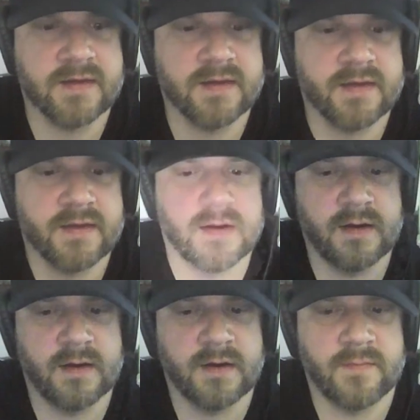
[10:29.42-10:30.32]
um
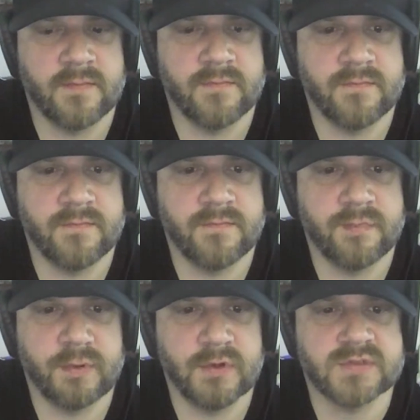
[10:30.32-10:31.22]

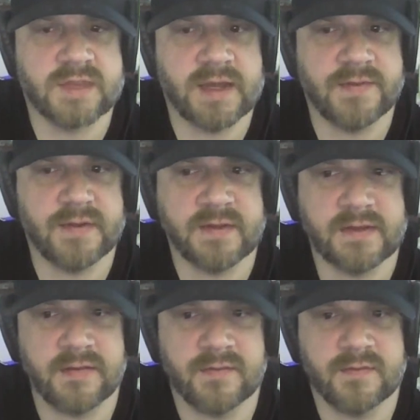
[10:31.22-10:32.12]
personally, I think that you
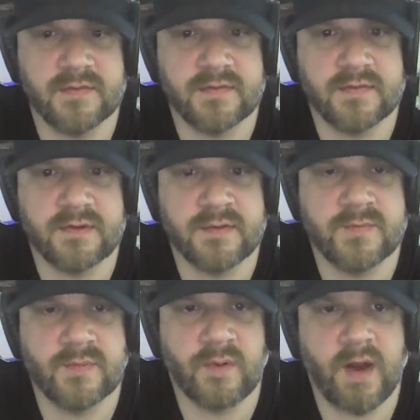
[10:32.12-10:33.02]
would
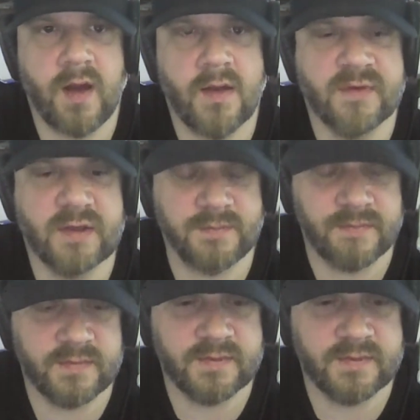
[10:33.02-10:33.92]
probably, if you can
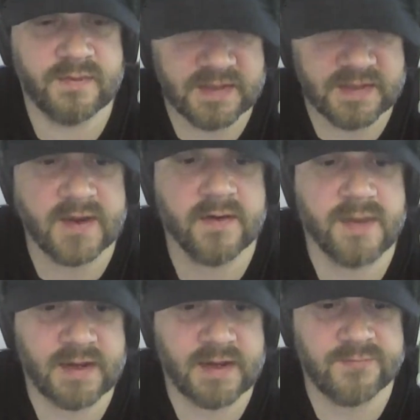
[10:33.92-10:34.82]
get there and make it
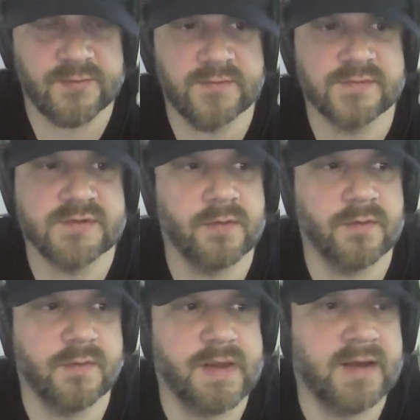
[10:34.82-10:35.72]
through sober, man,
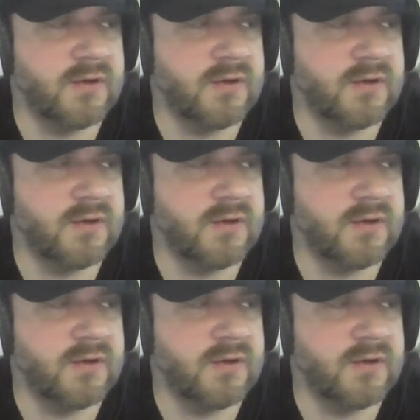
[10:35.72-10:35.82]
once you're